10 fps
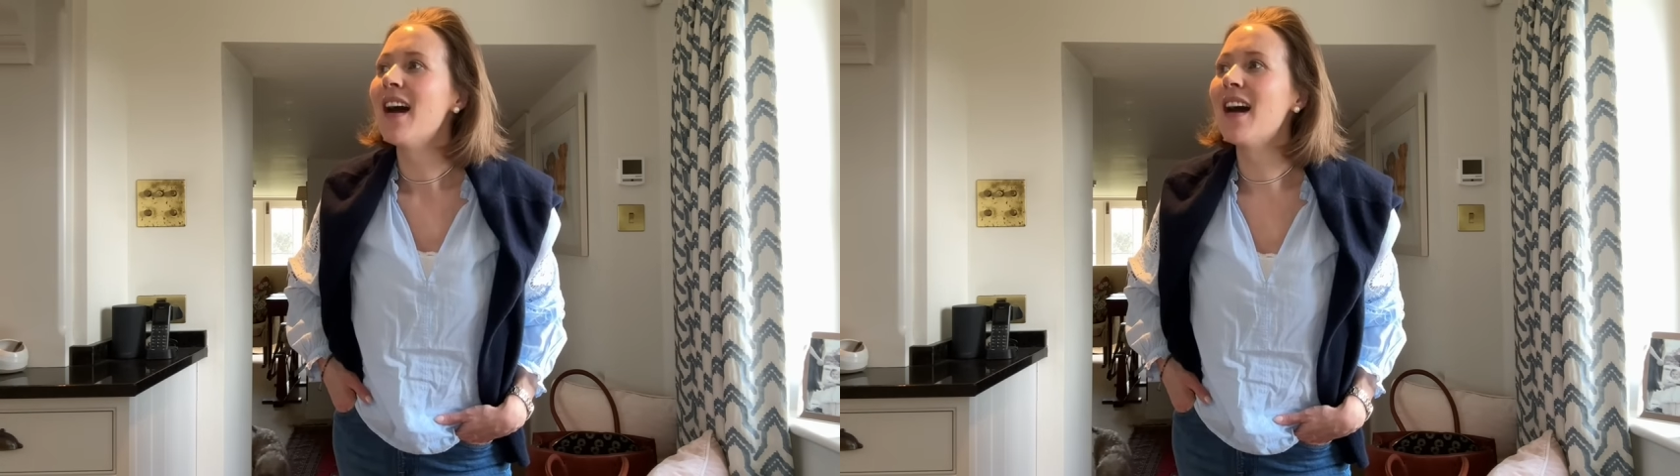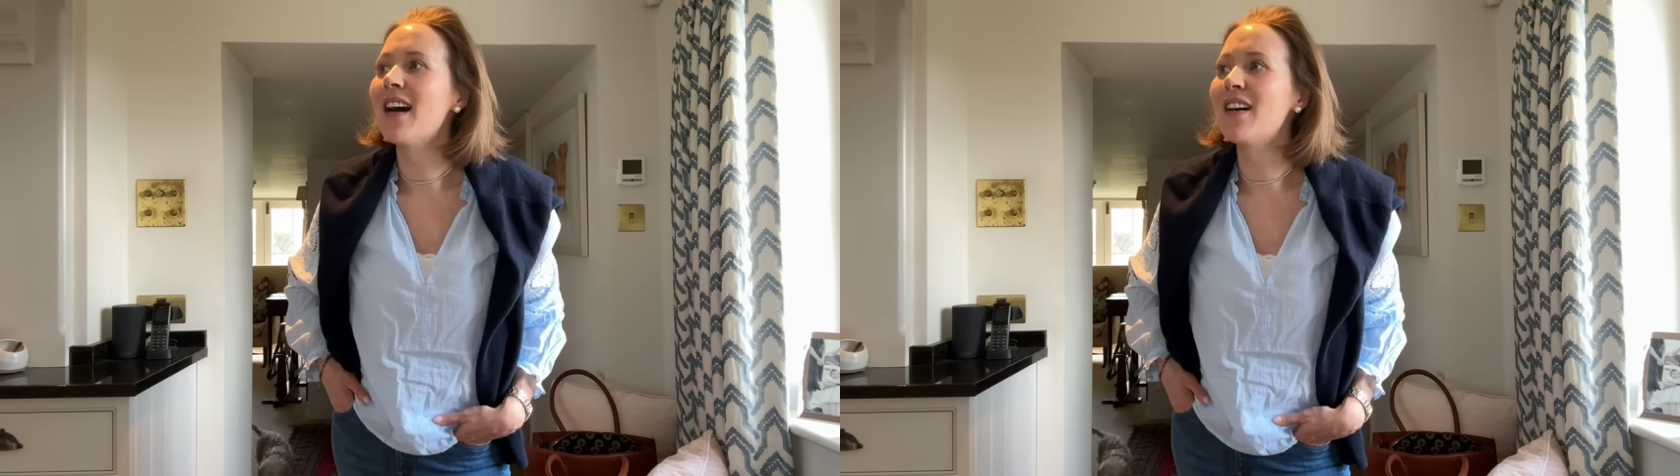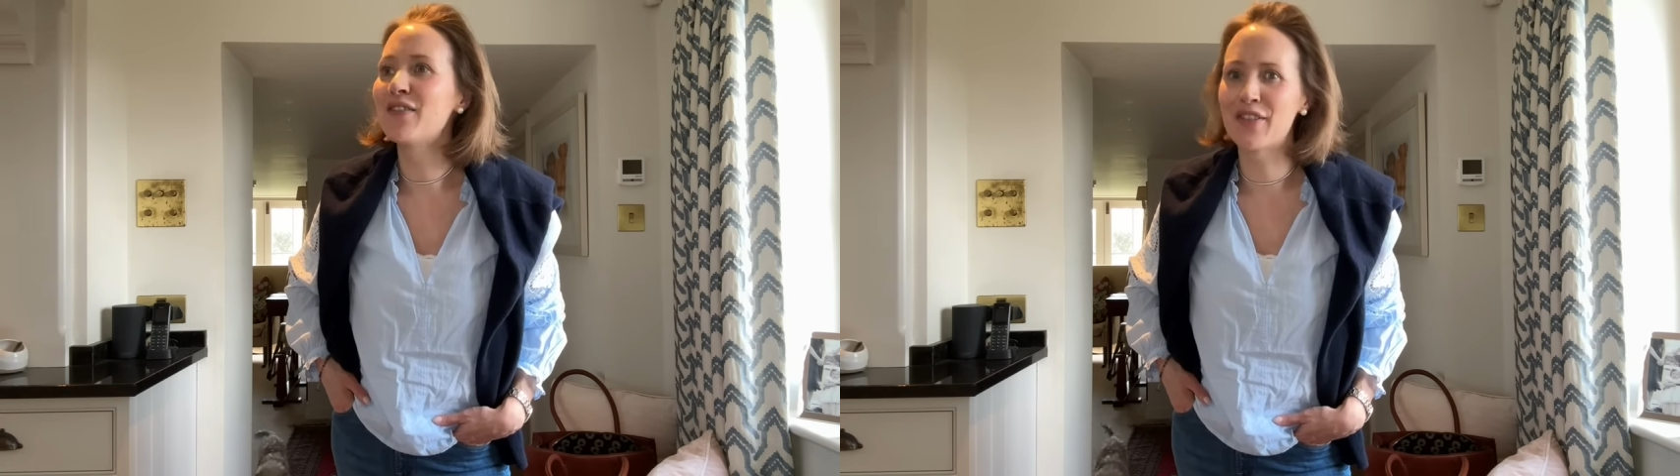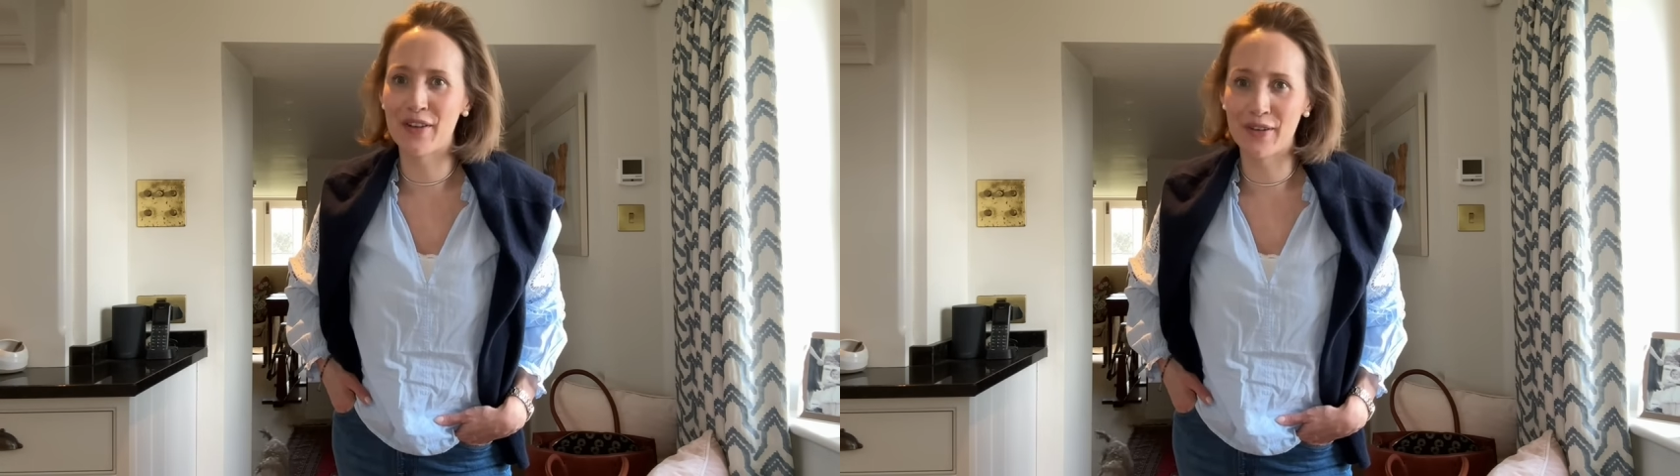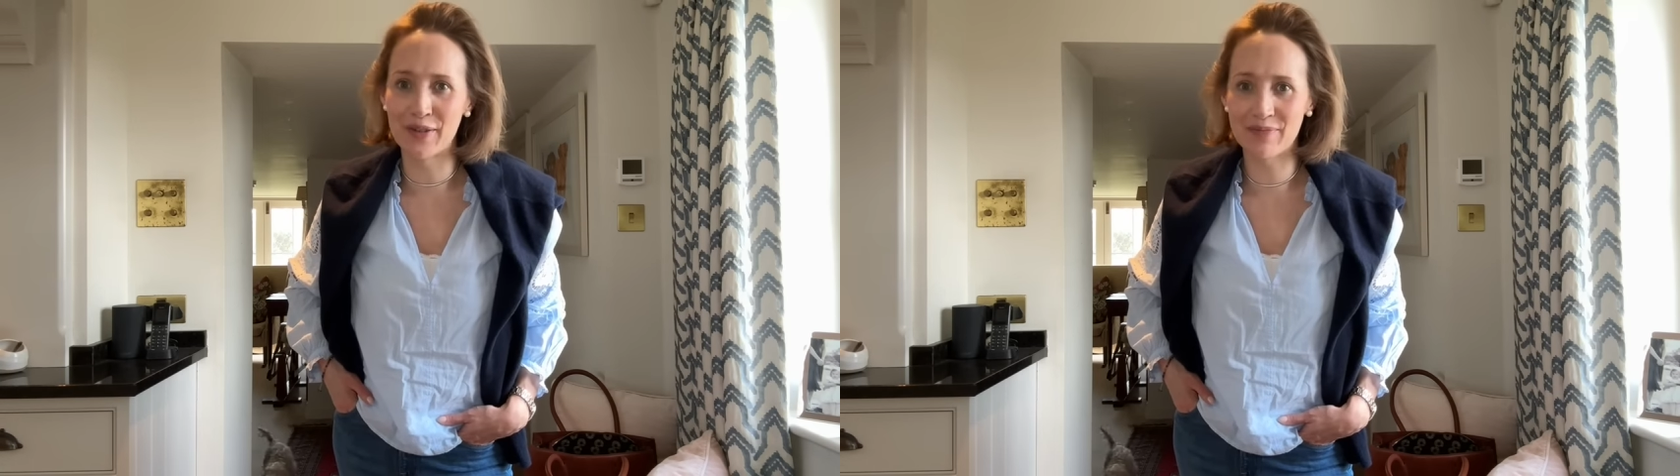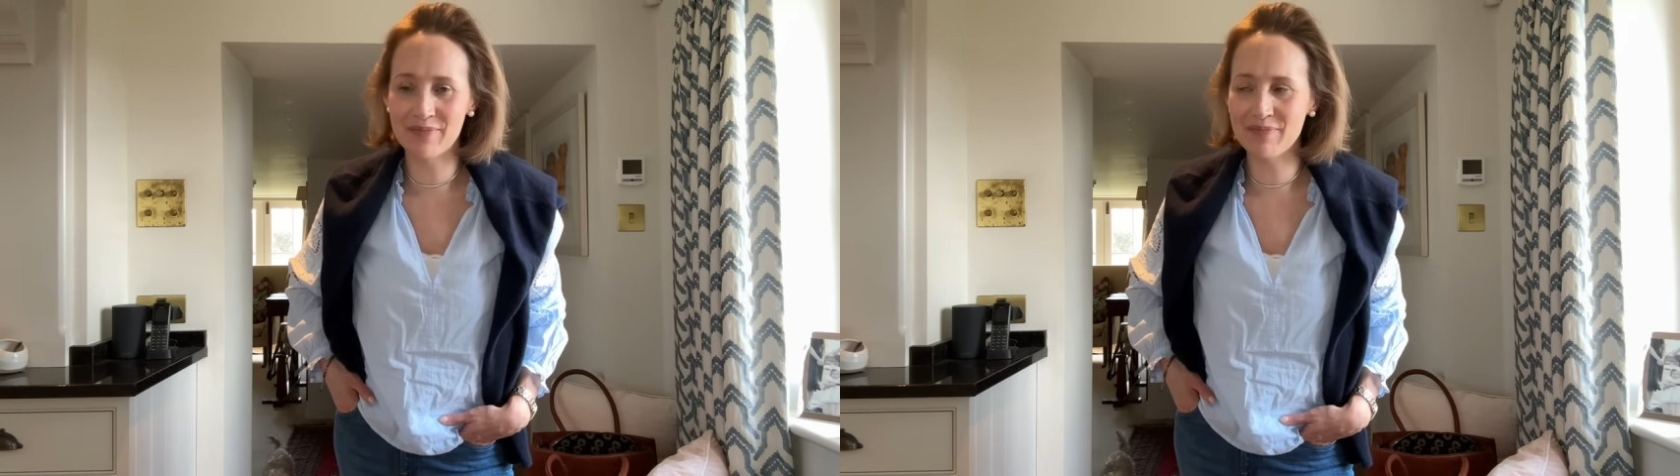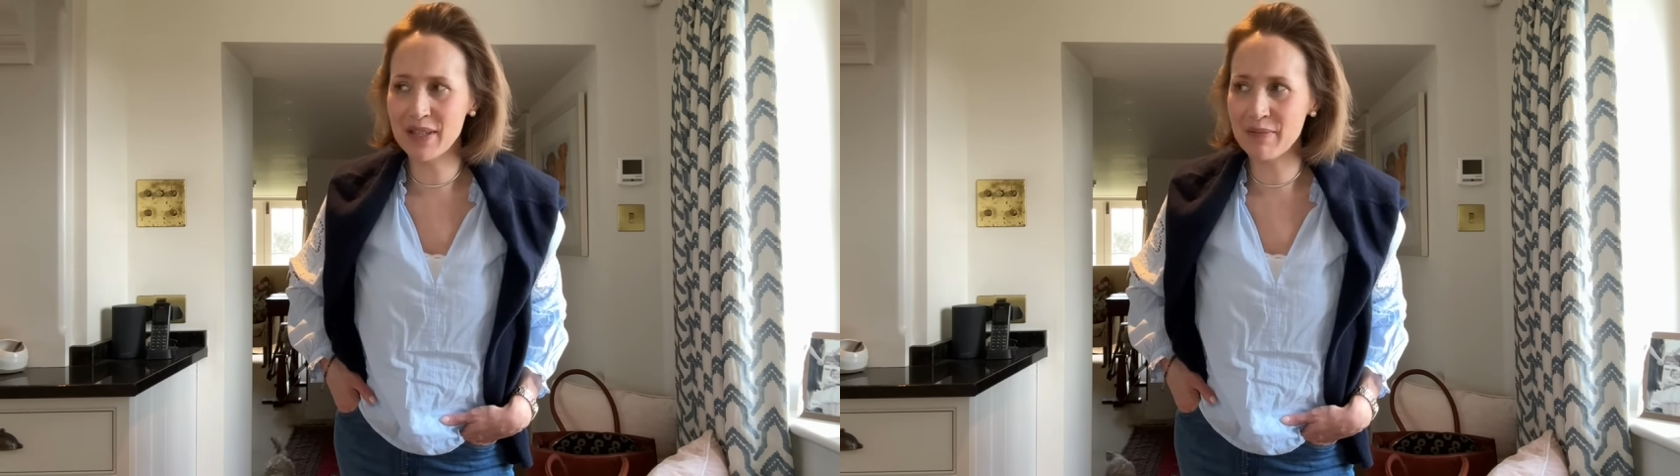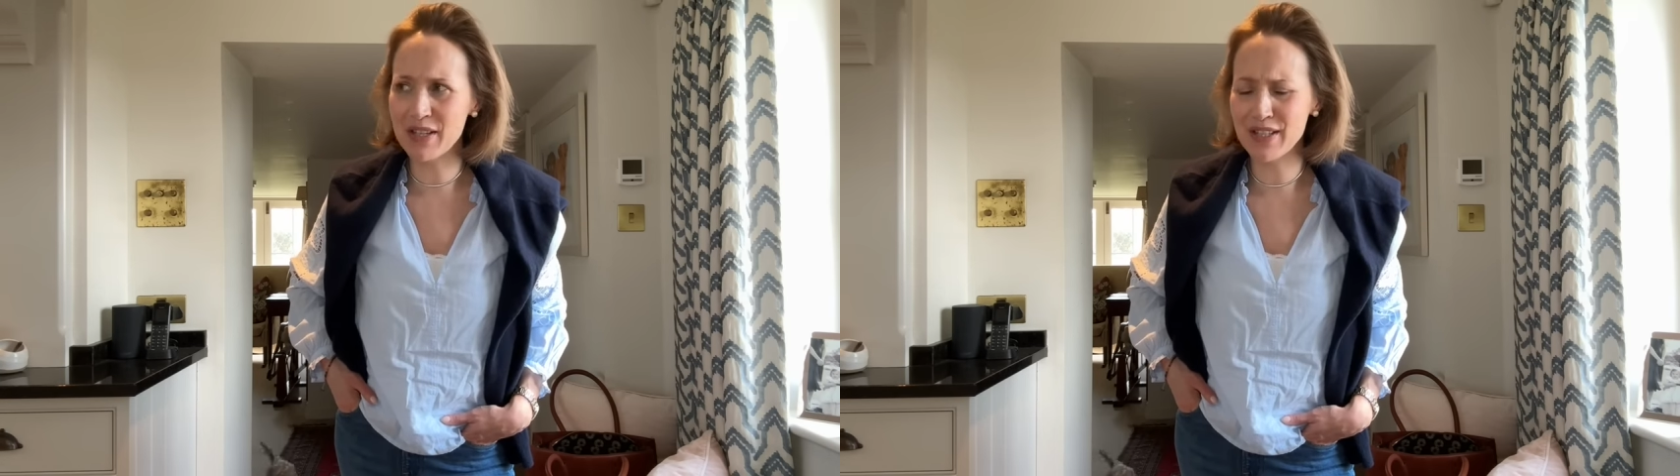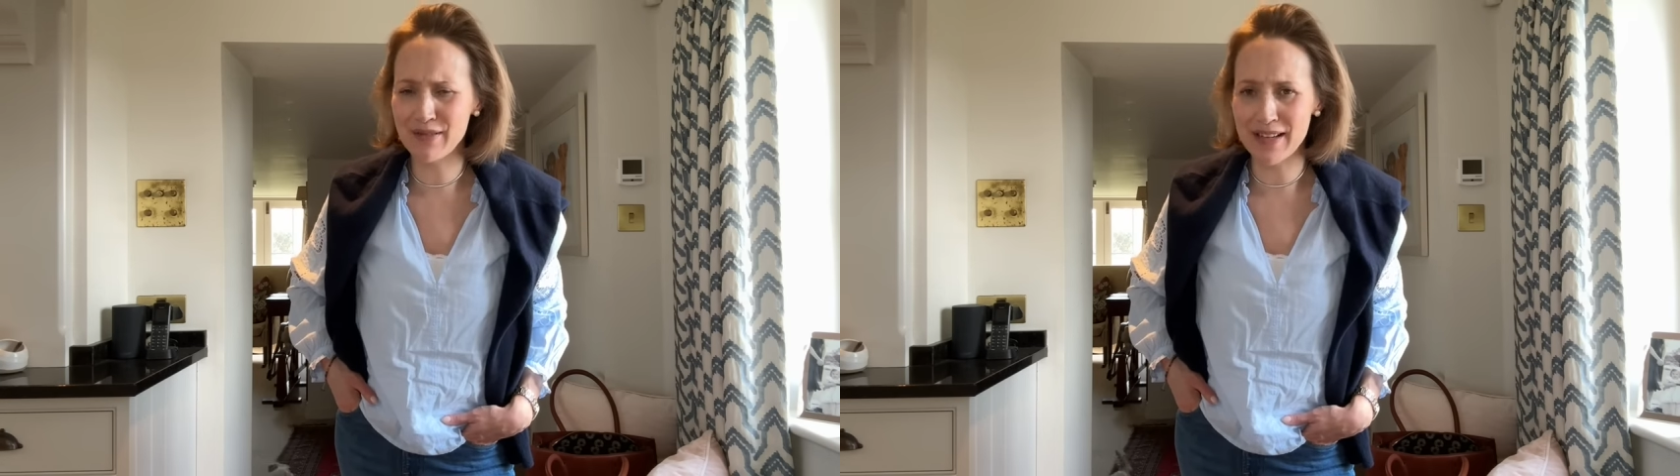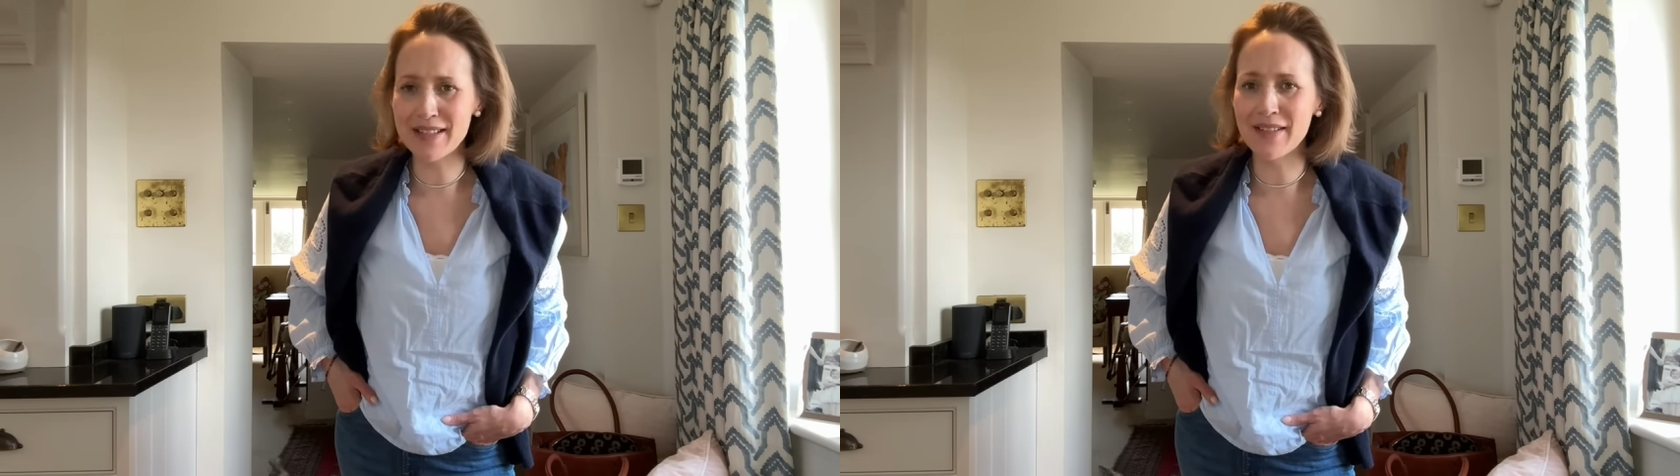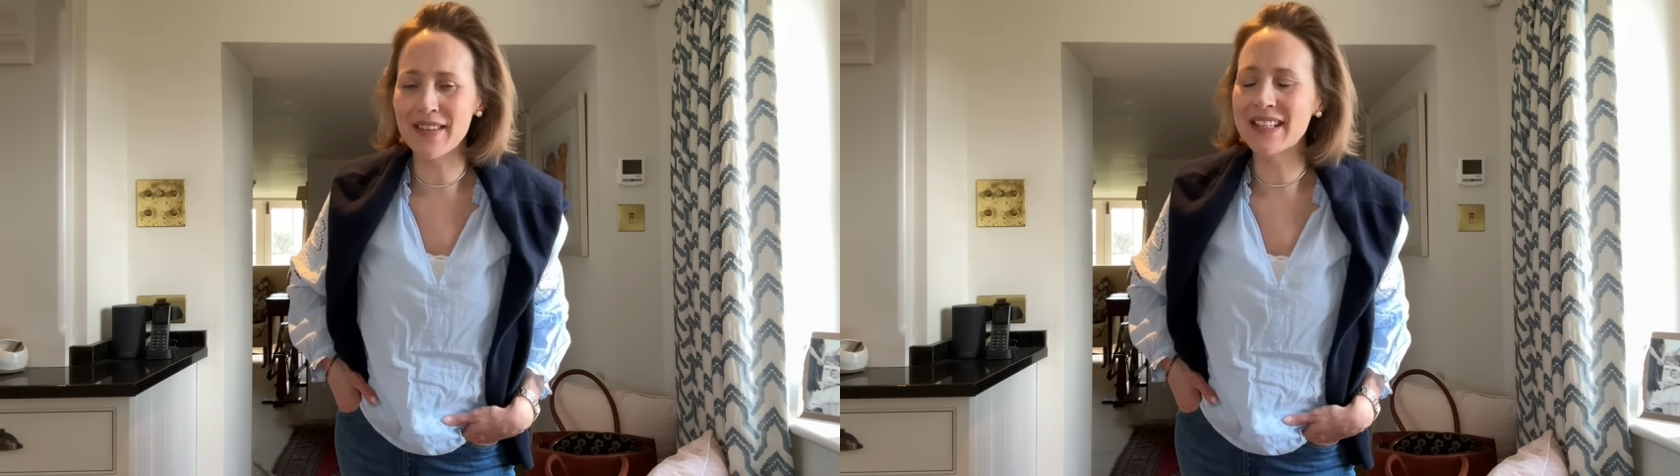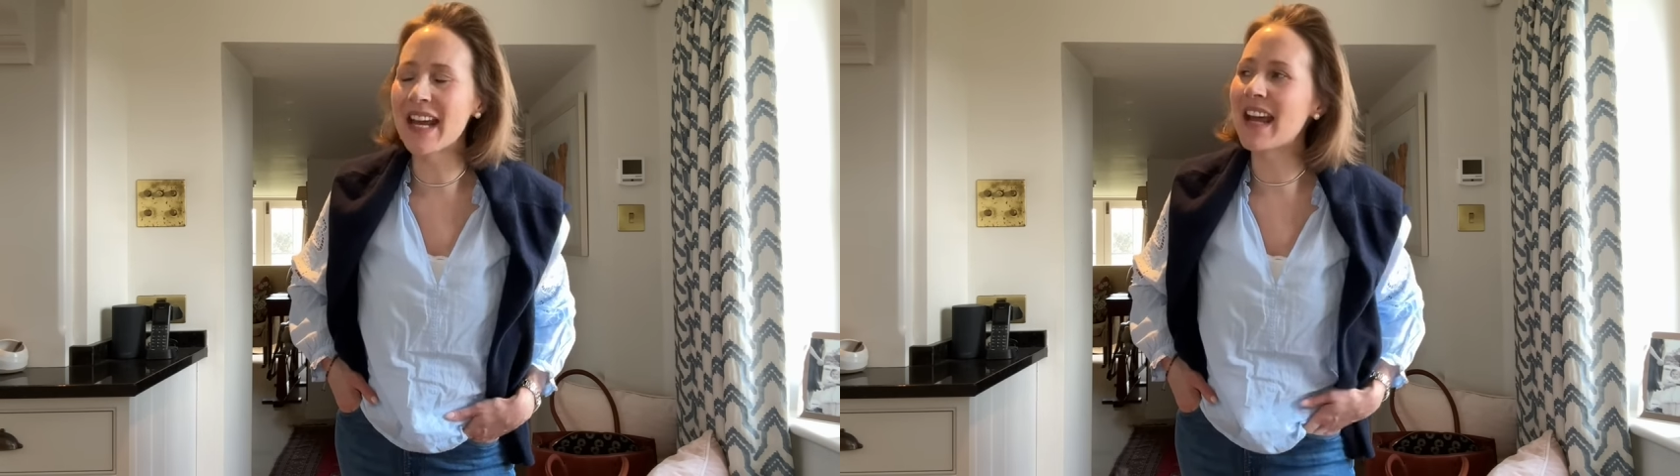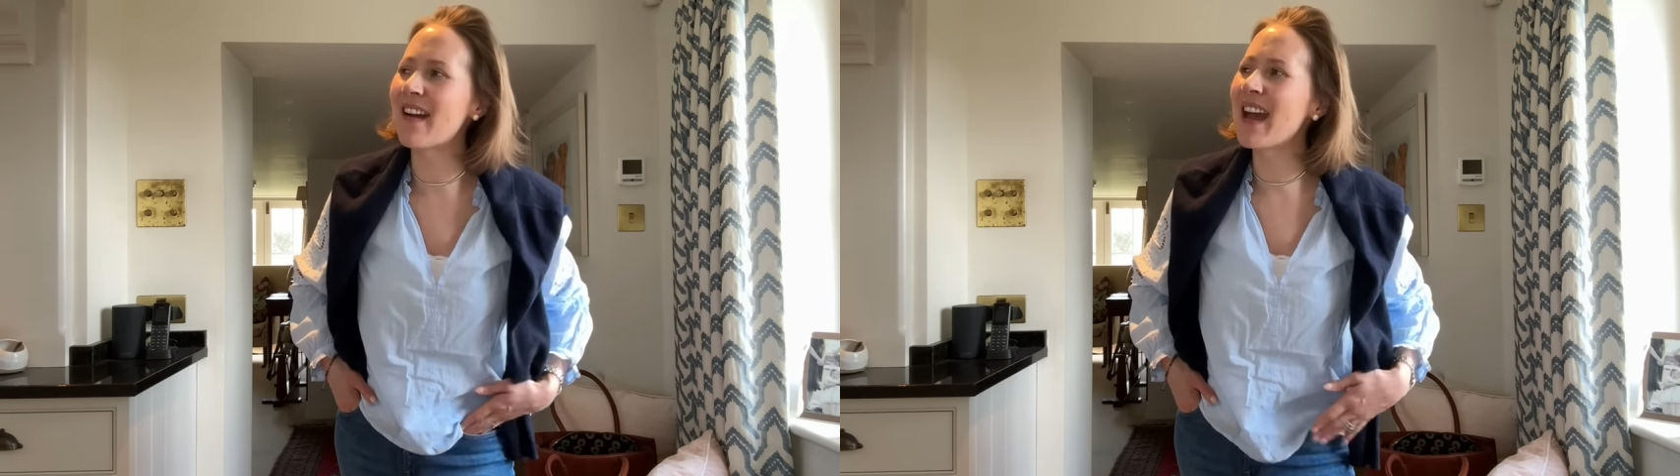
uh, for pretty much the rest of the day.